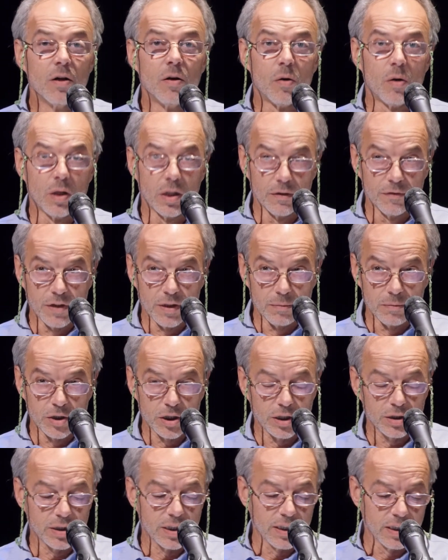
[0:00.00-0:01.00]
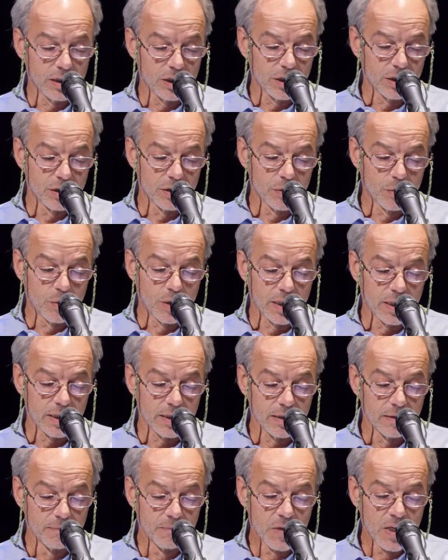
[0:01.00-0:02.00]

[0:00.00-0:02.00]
all of them just inches away.